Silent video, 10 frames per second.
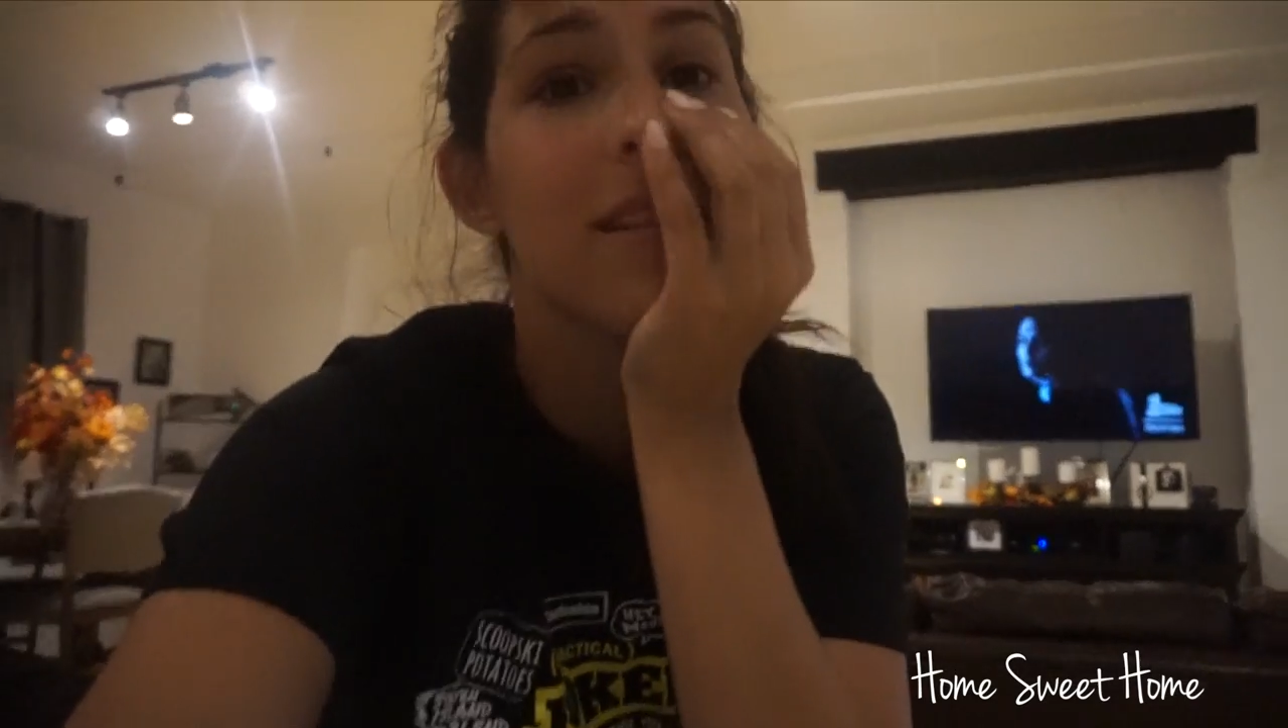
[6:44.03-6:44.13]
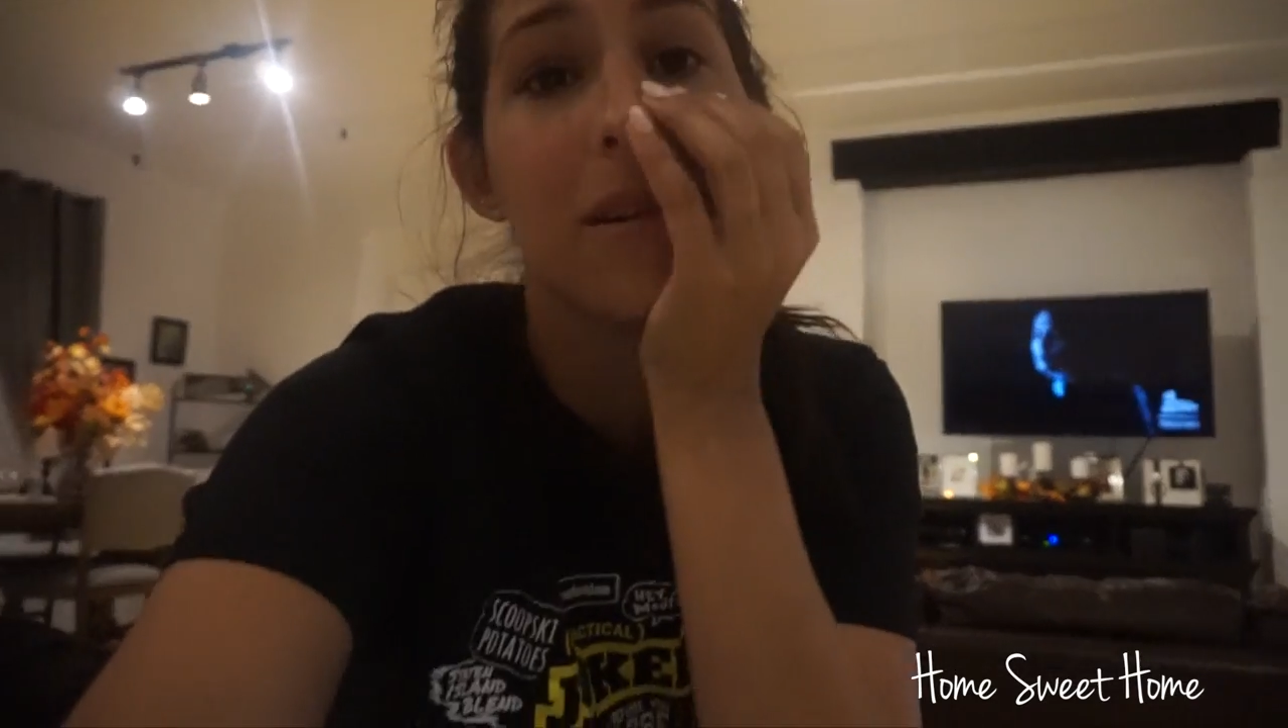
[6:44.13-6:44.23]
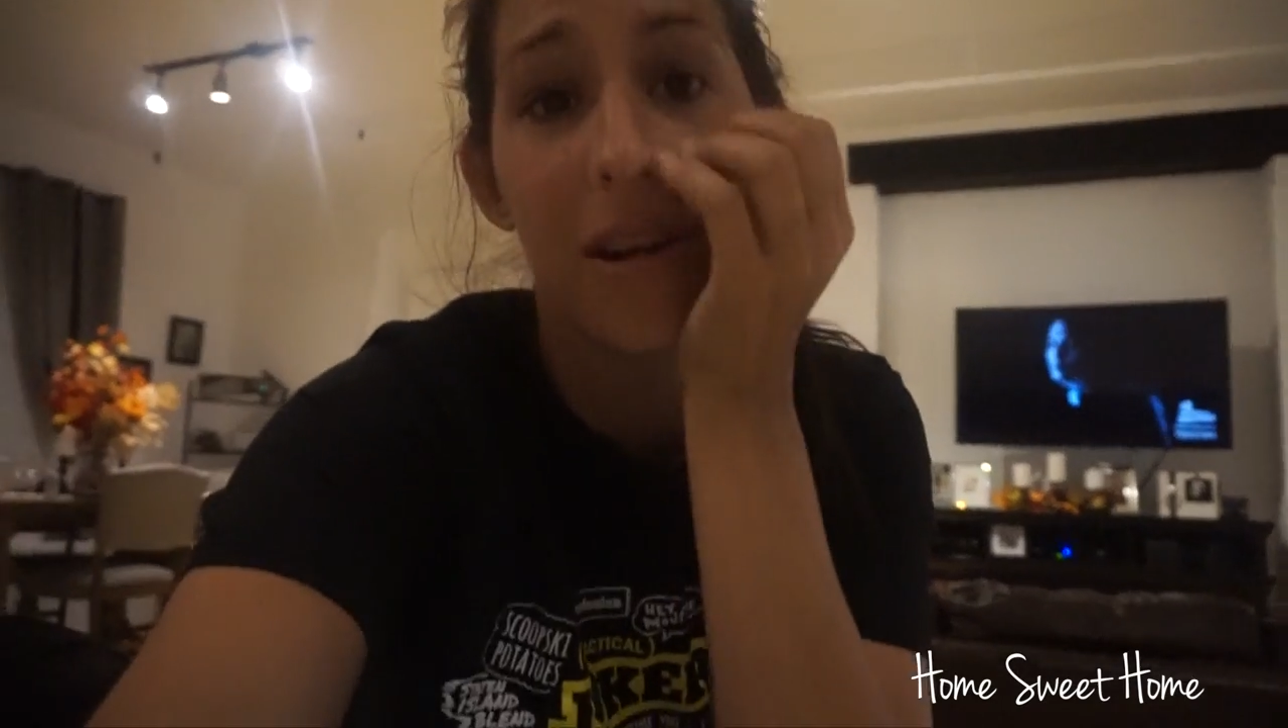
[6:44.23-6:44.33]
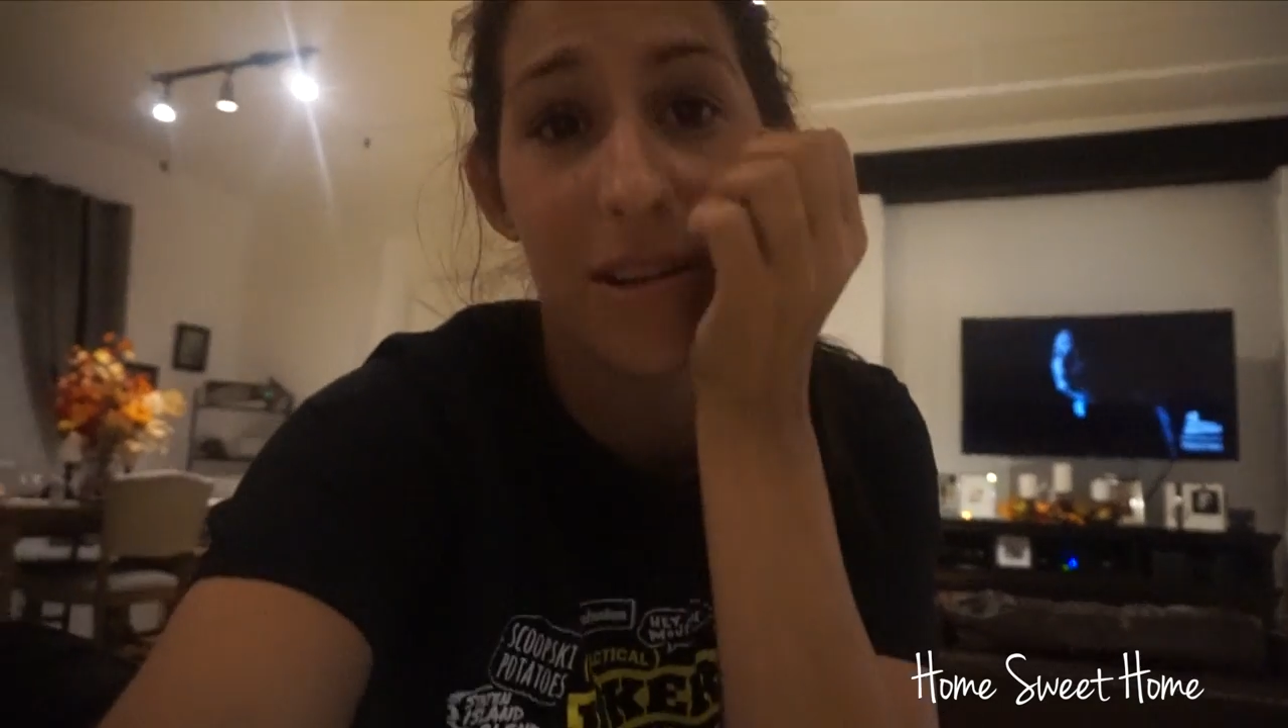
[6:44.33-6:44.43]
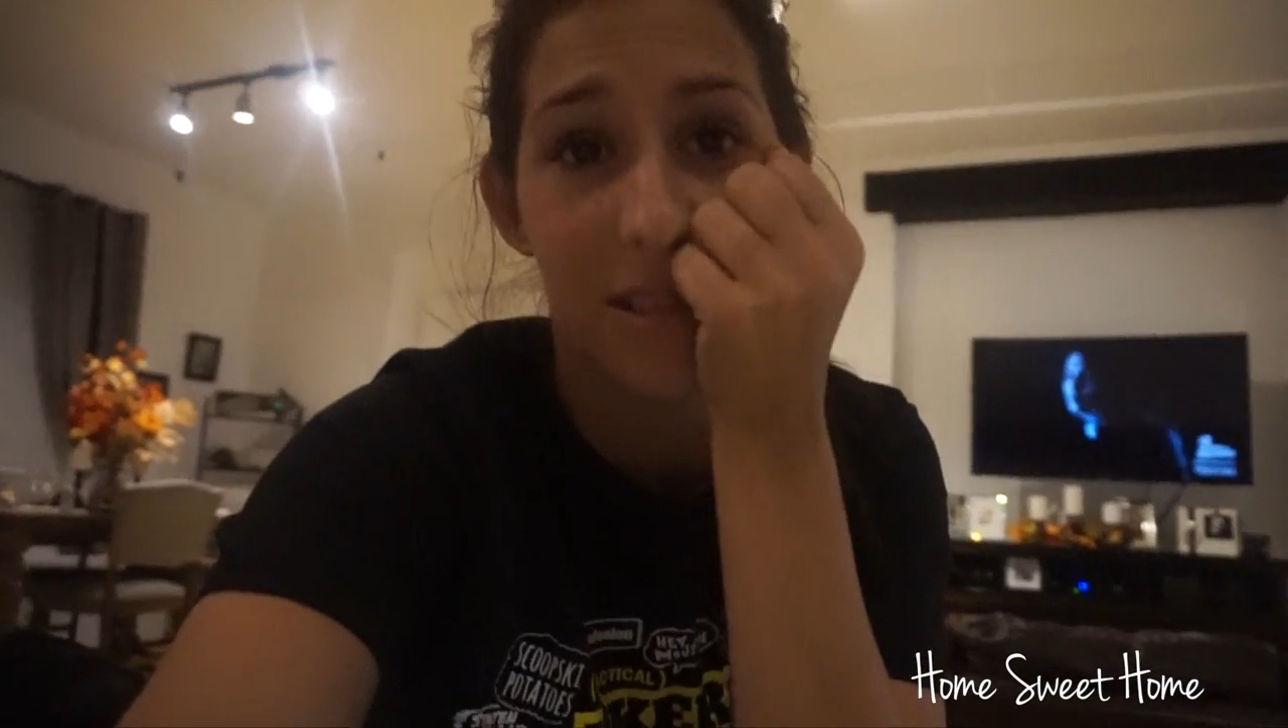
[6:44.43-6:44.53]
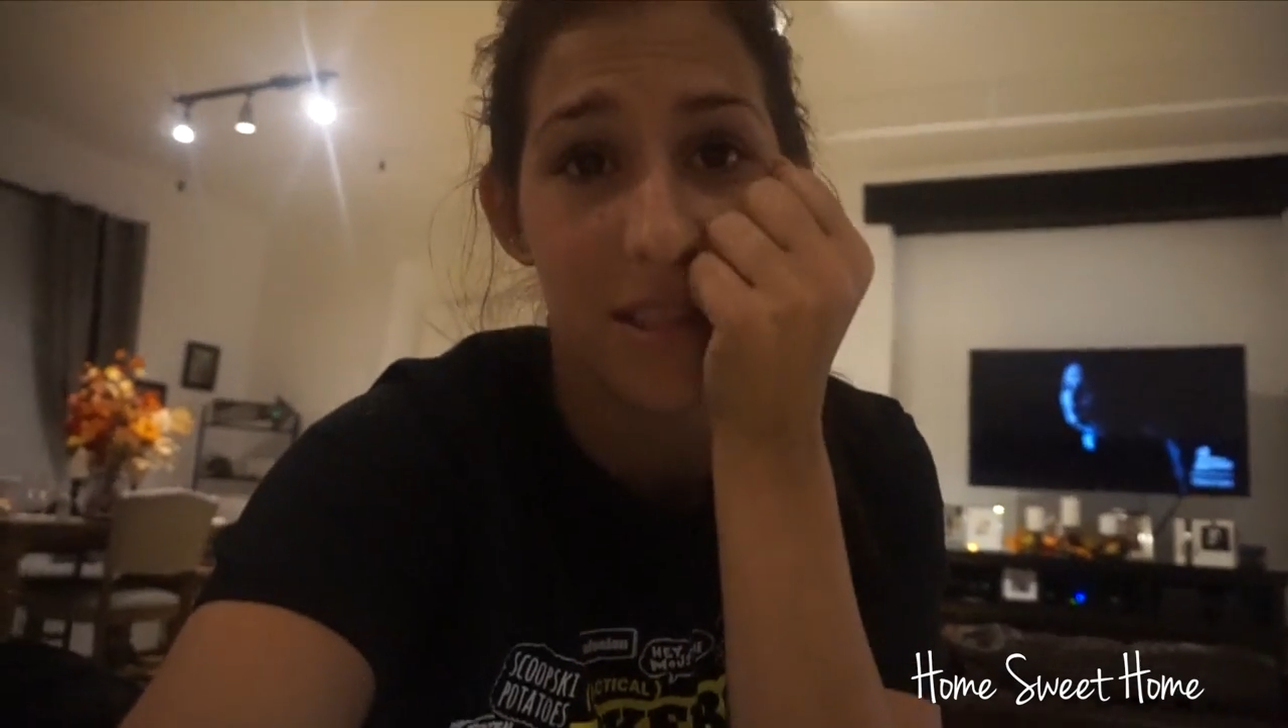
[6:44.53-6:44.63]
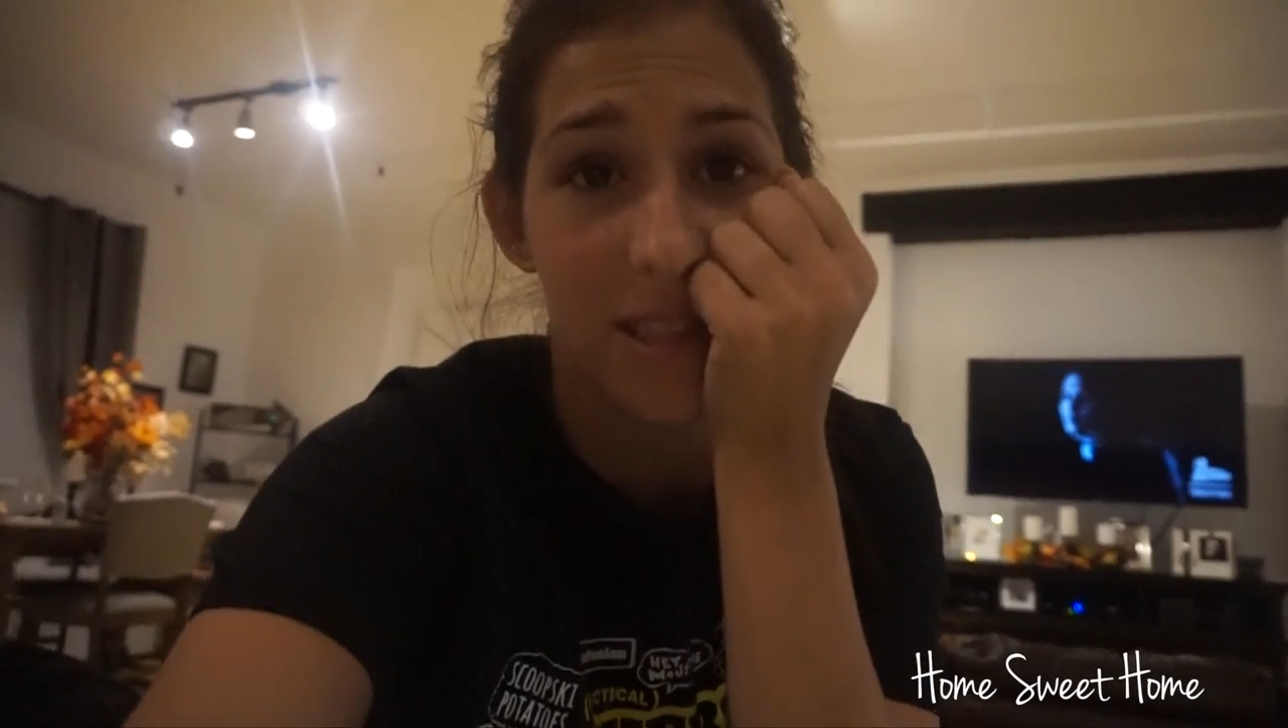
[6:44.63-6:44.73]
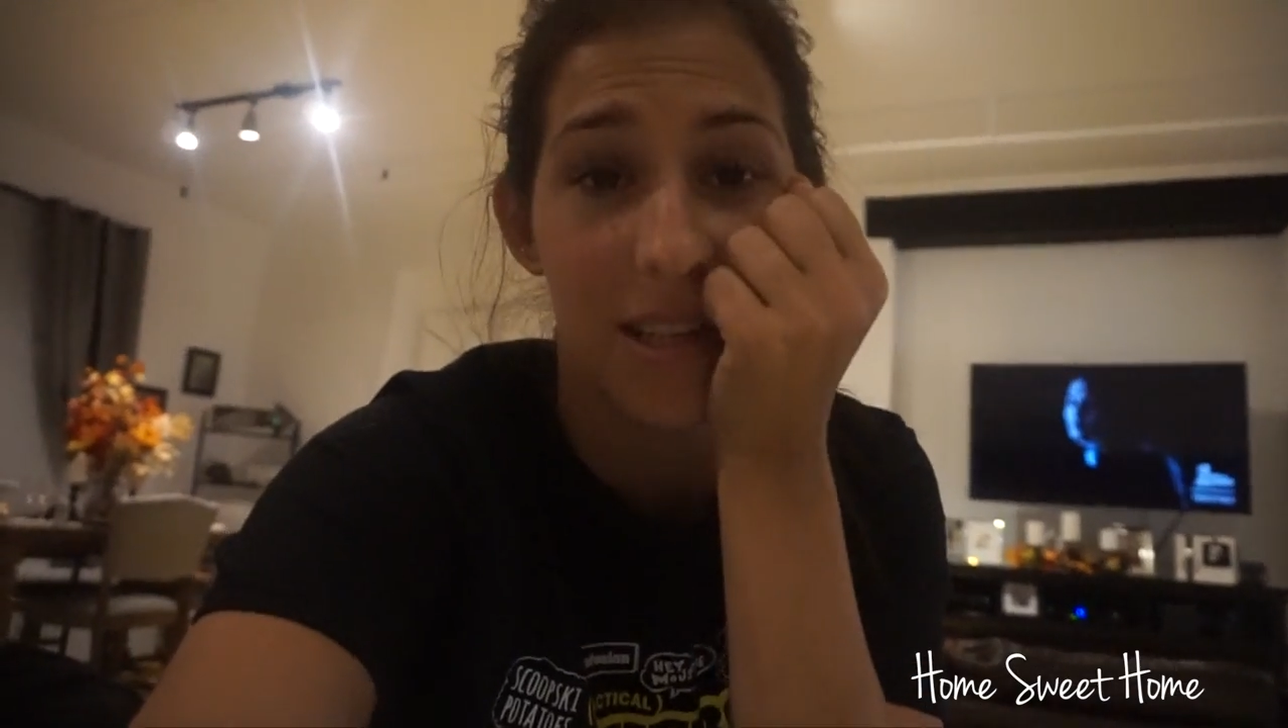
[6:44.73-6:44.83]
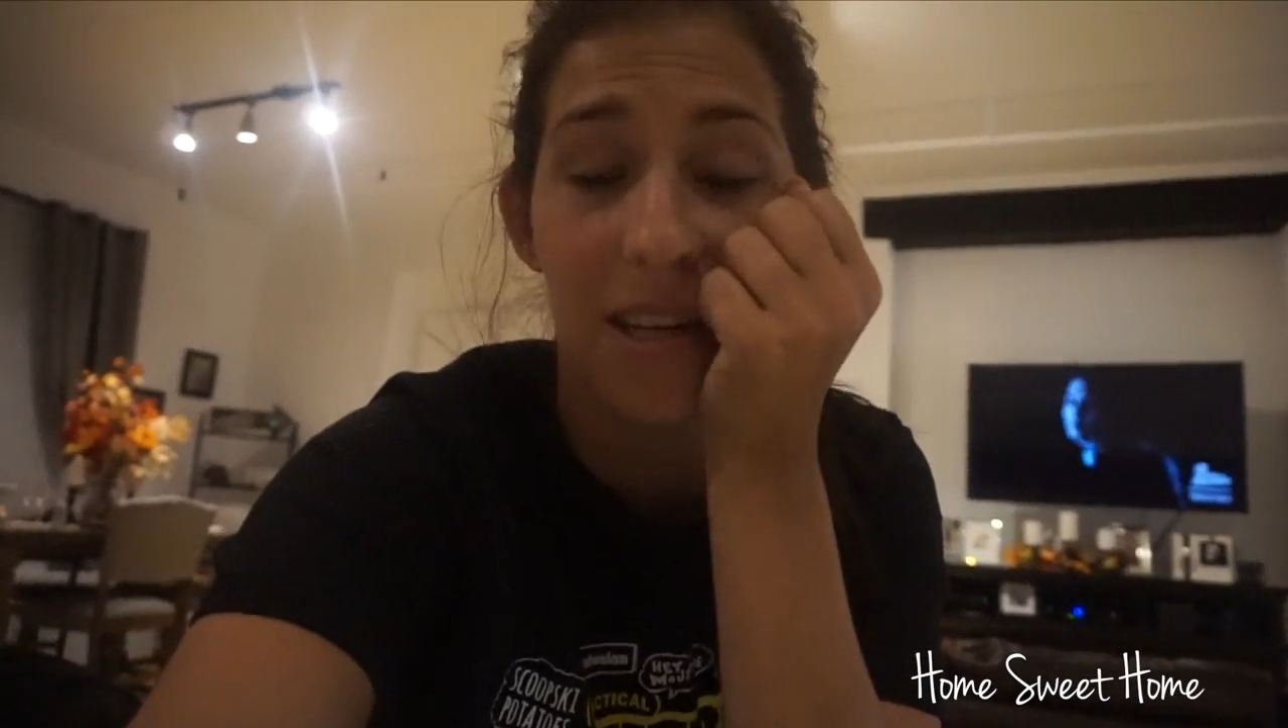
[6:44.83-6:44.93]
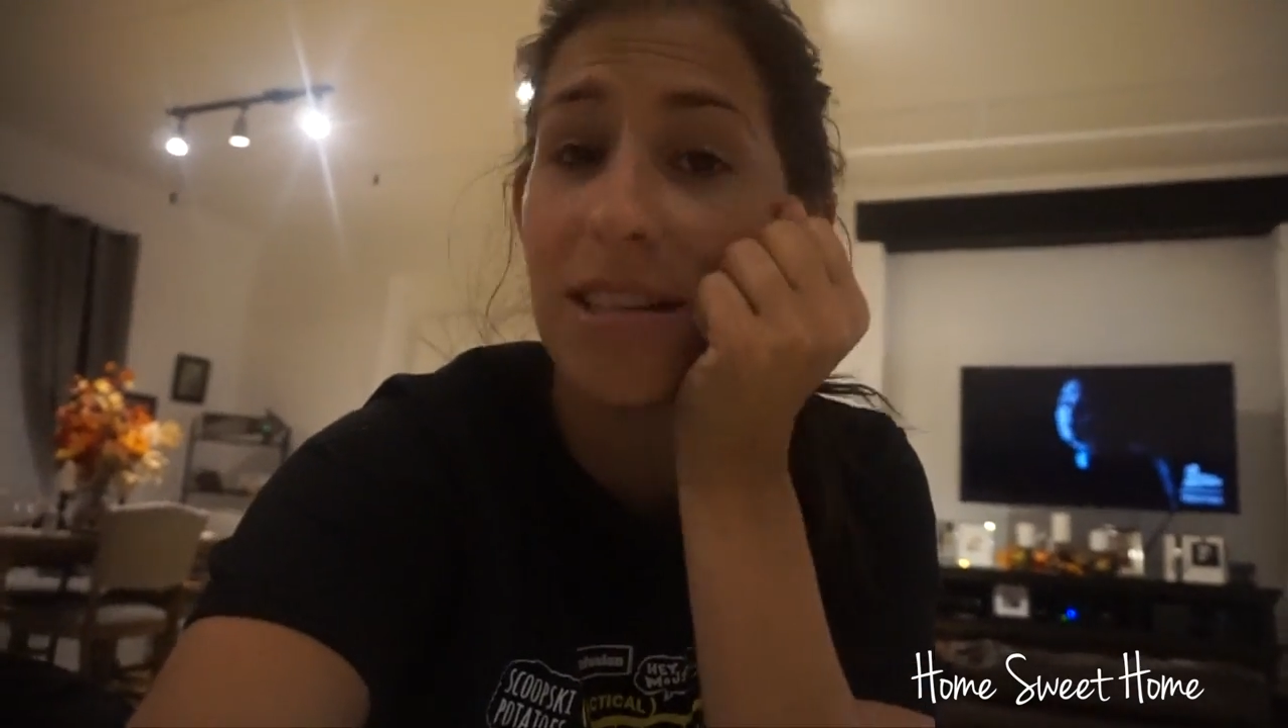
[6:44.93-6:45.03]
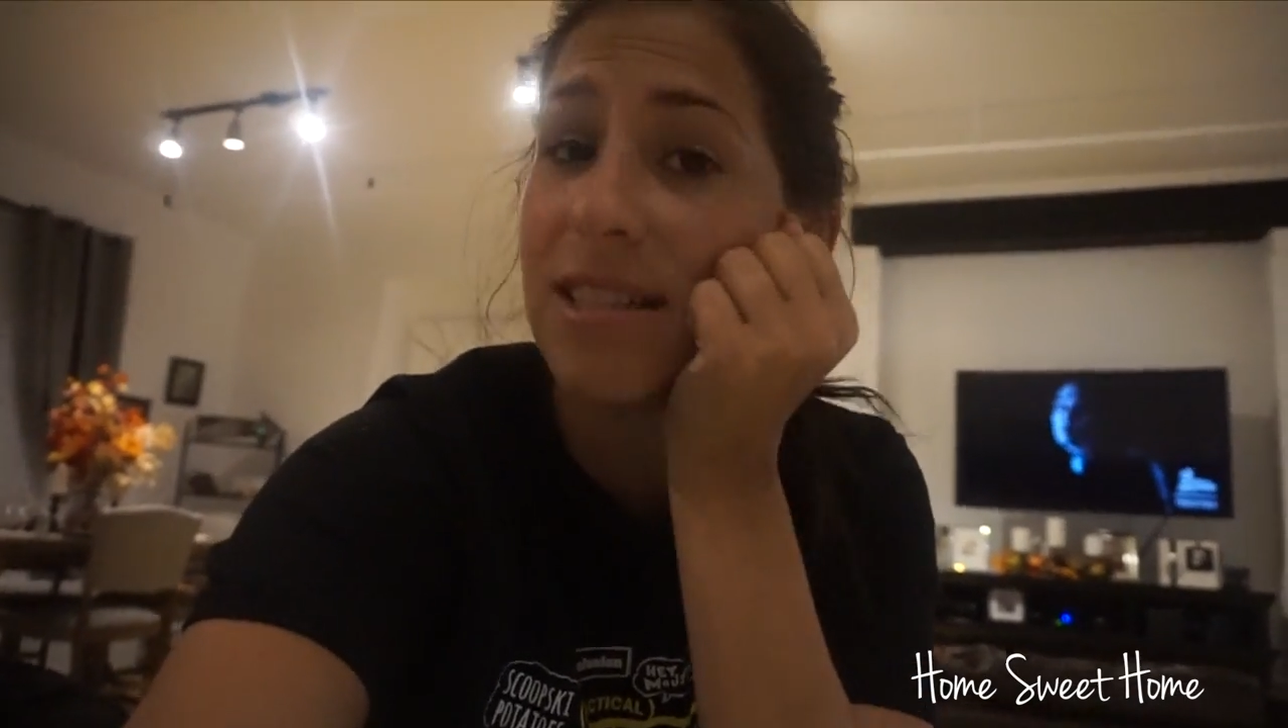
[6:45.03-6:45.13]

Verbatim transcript: the rehearsal dinner